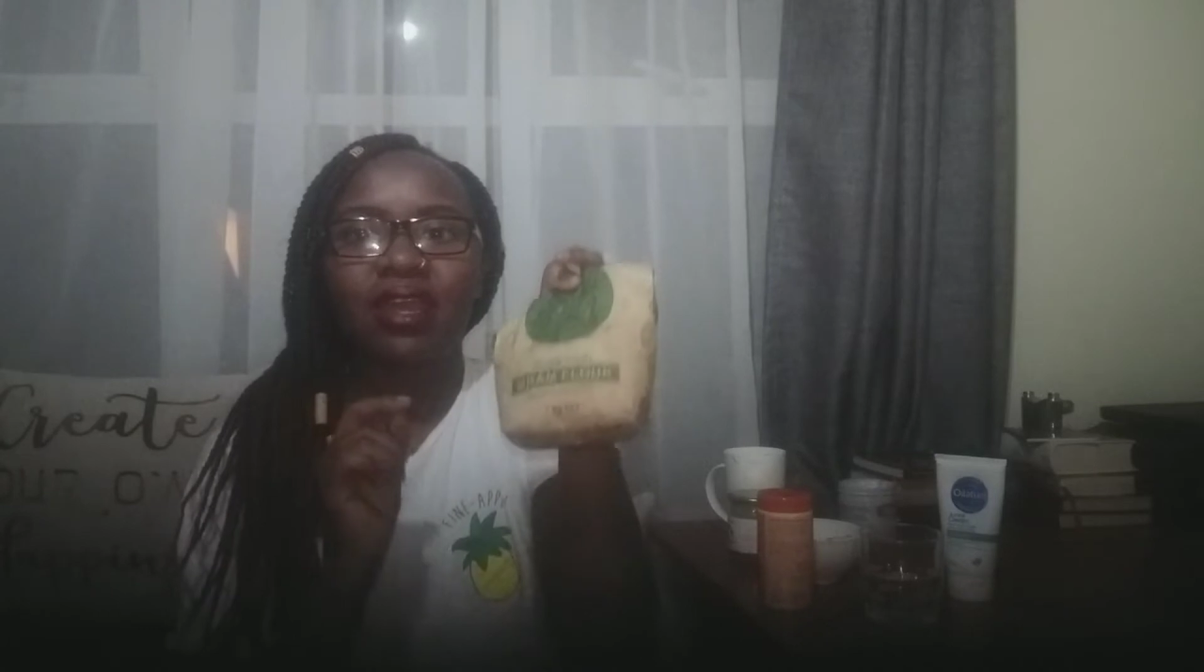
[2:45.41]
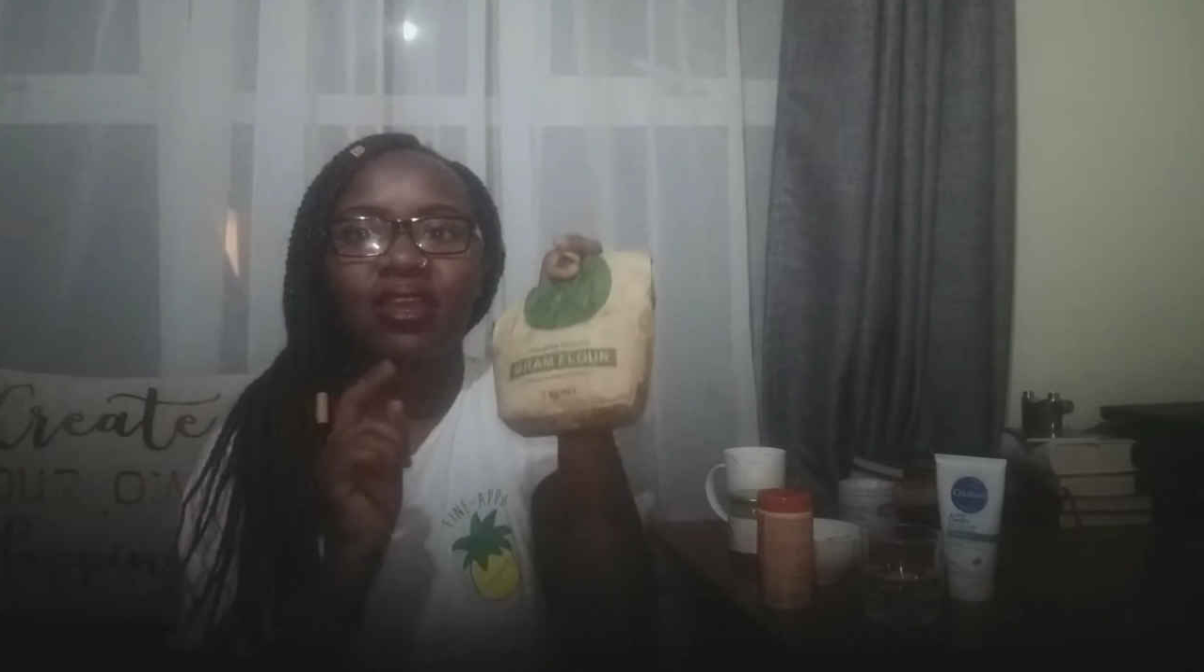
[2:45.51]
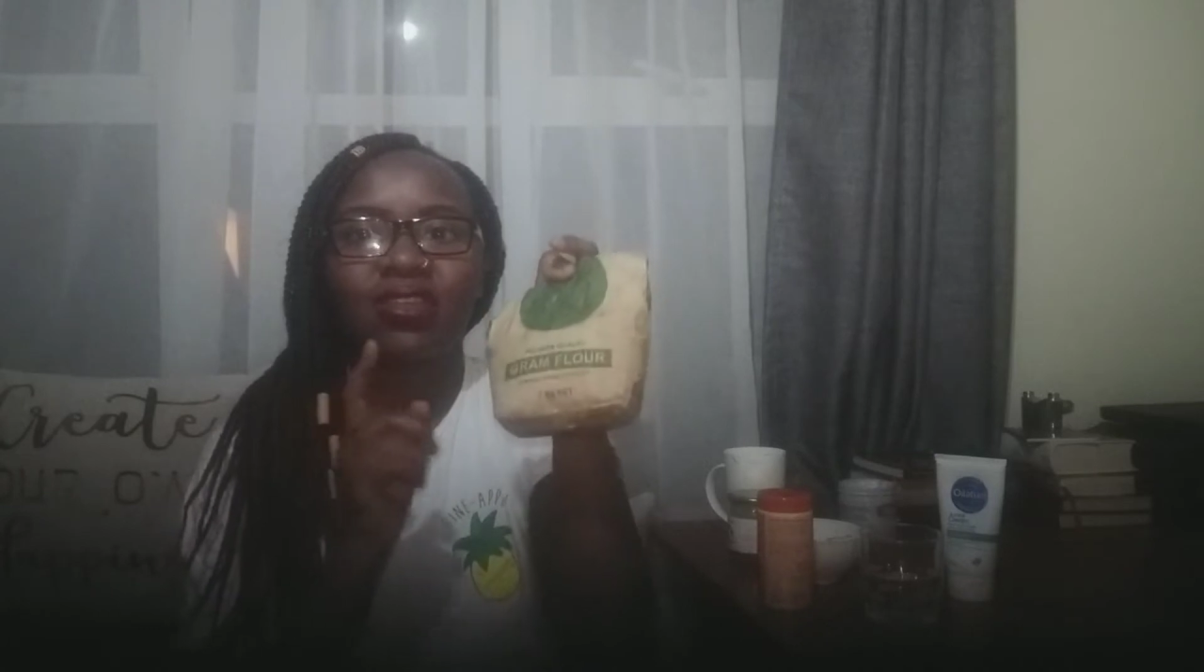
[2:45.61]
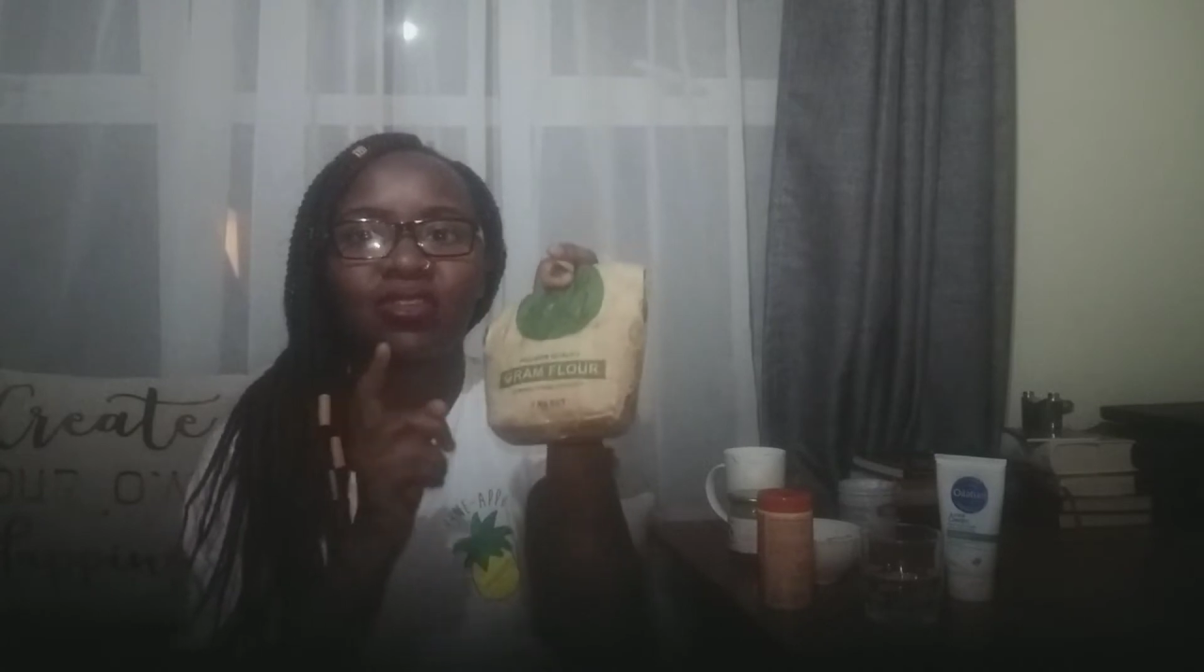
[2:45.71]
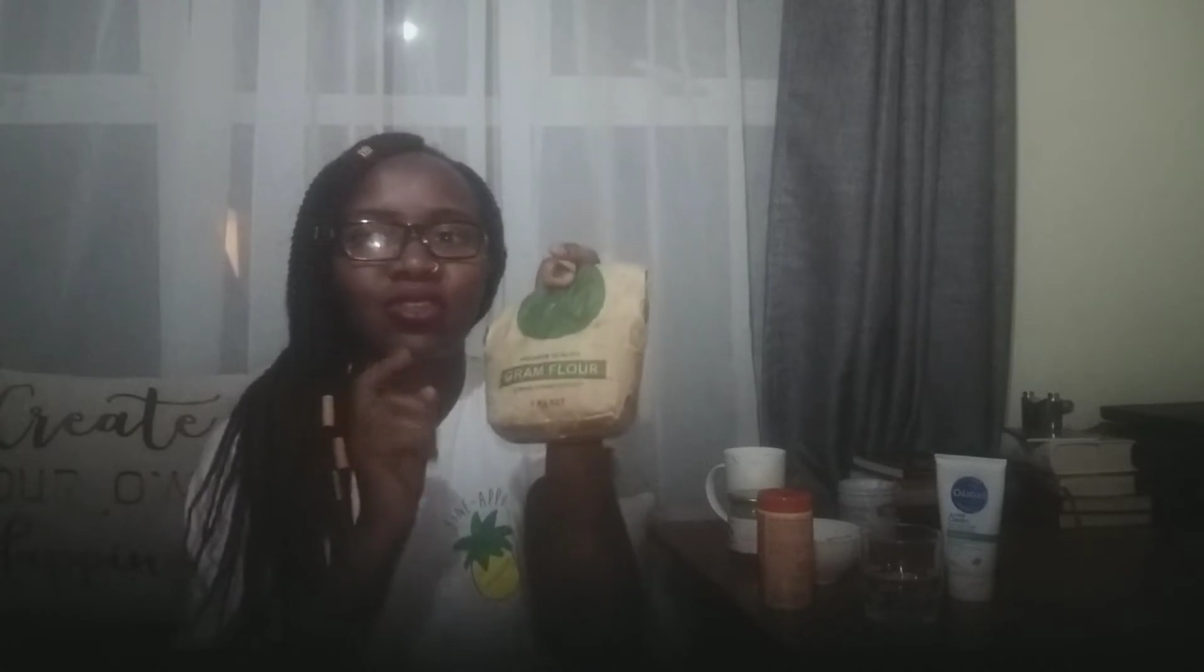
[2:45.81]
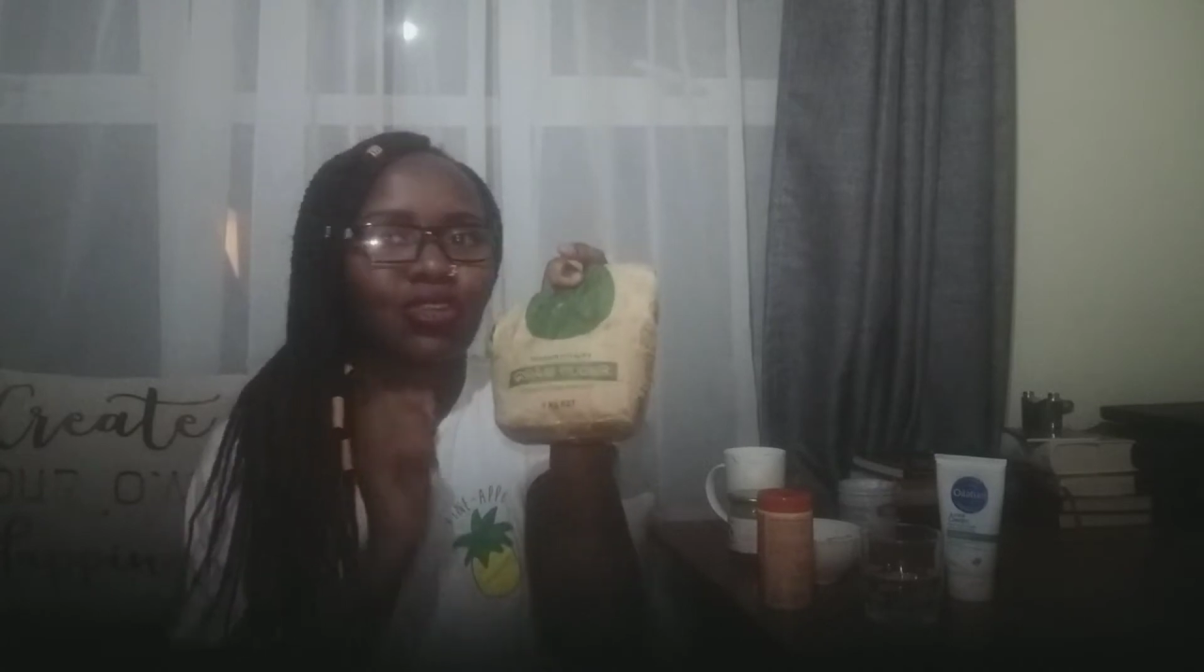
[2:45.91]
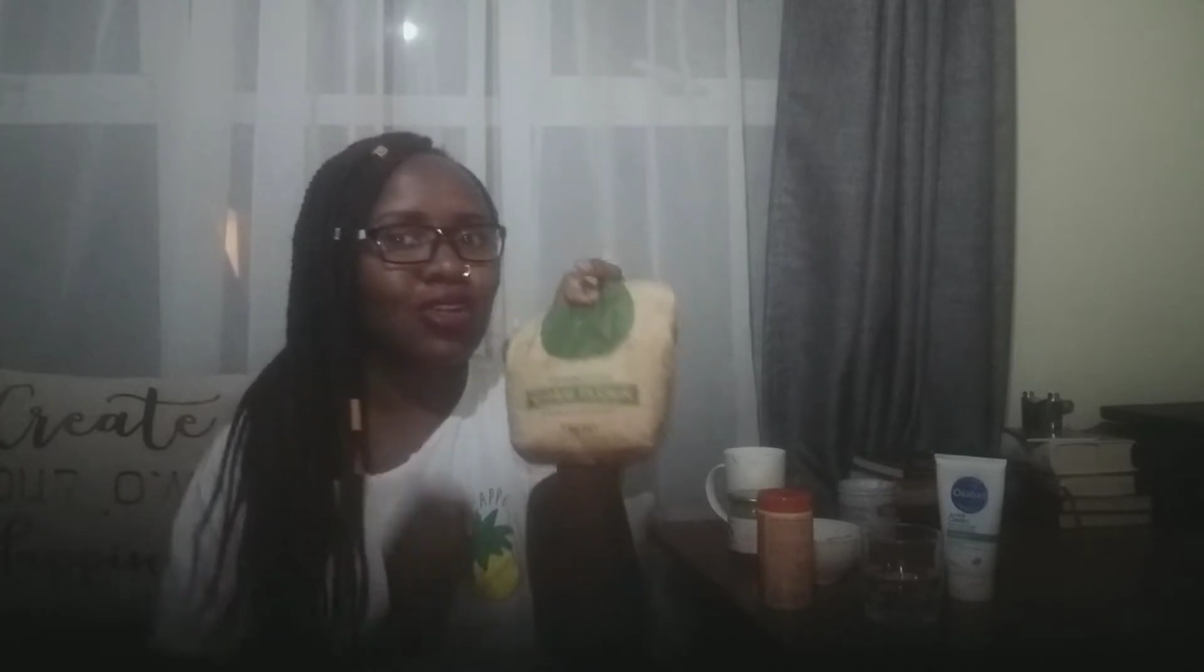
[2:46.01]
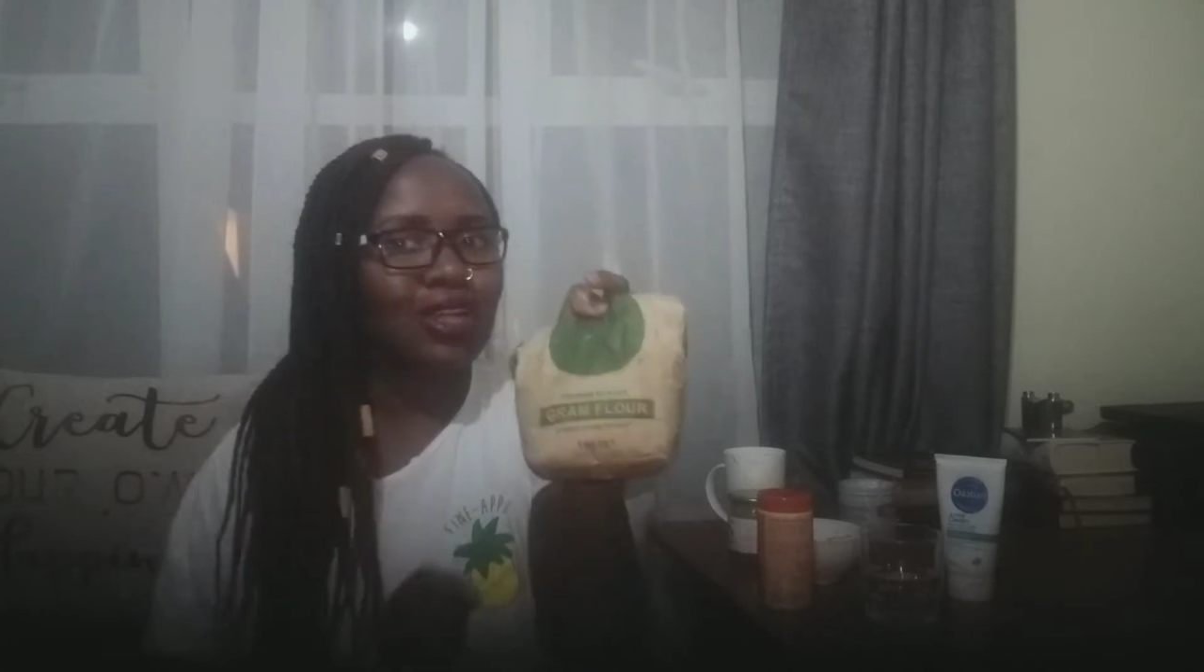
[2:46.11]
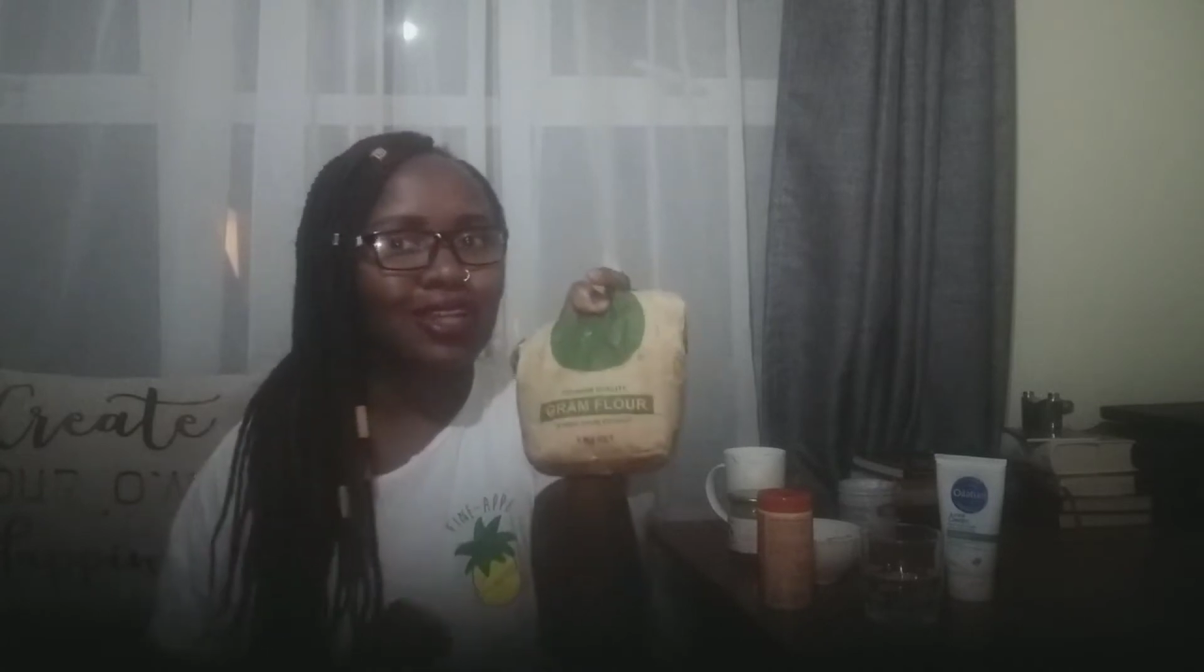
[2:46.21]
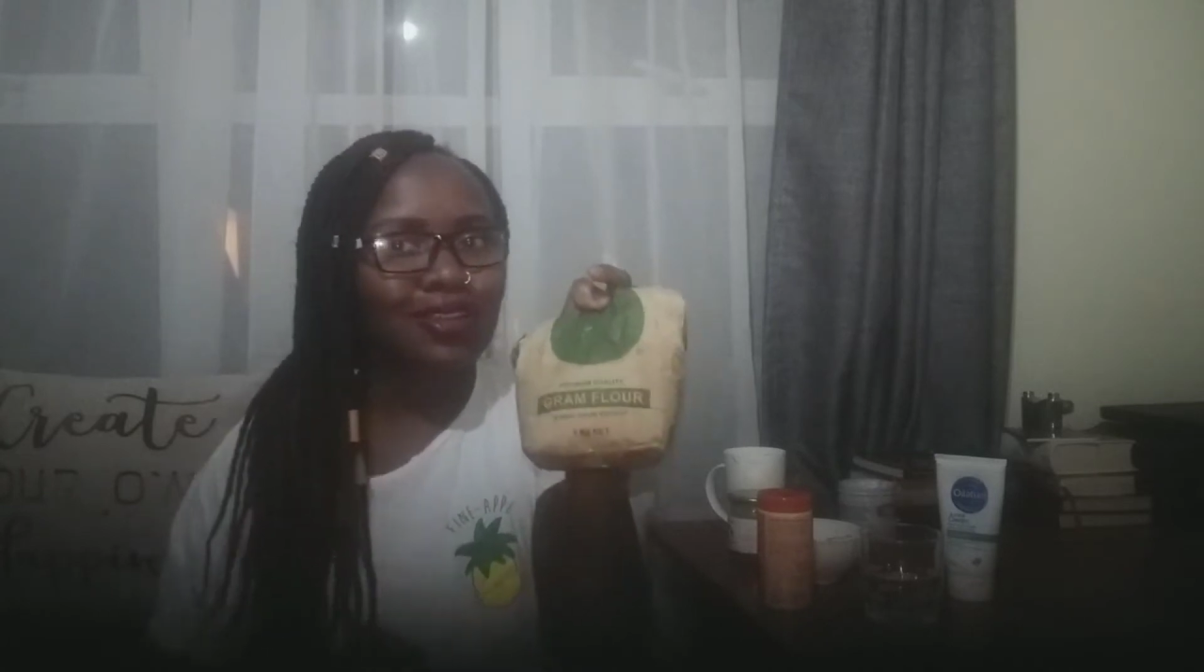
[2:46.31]
is not
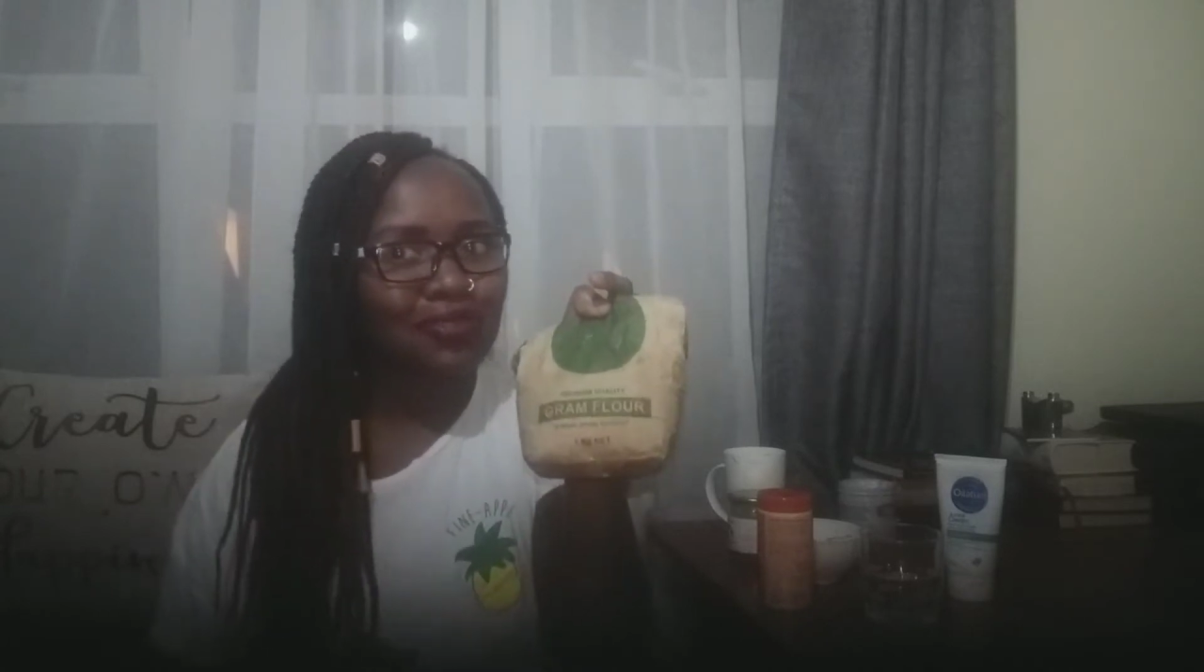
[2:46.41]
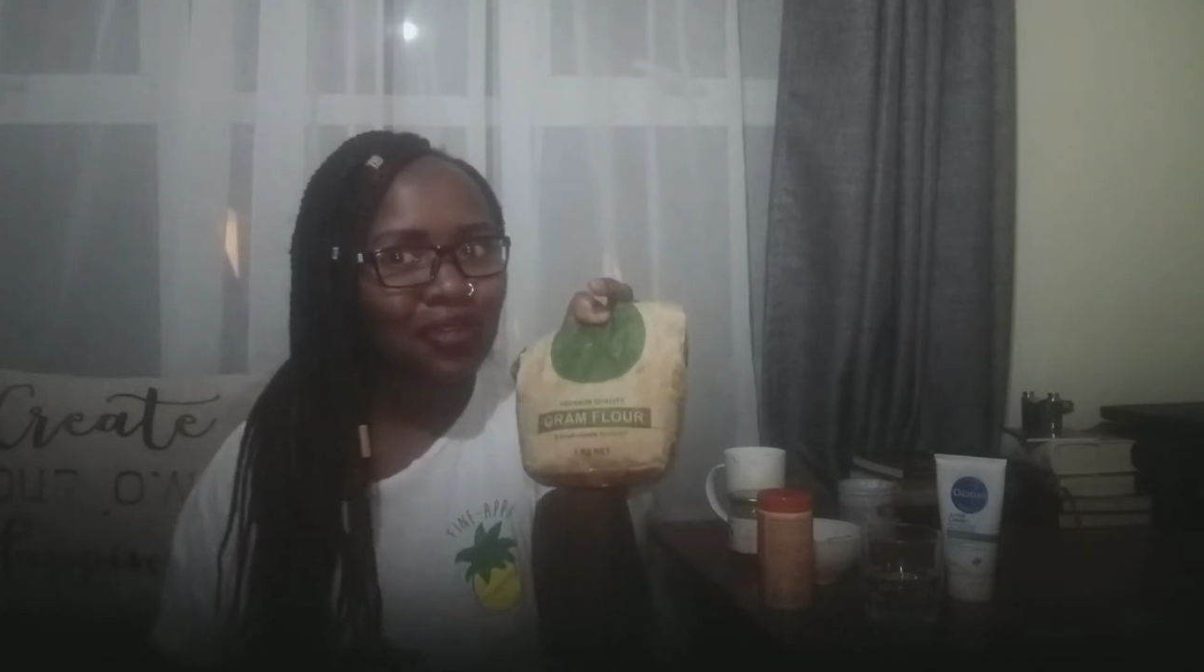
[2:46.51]
only good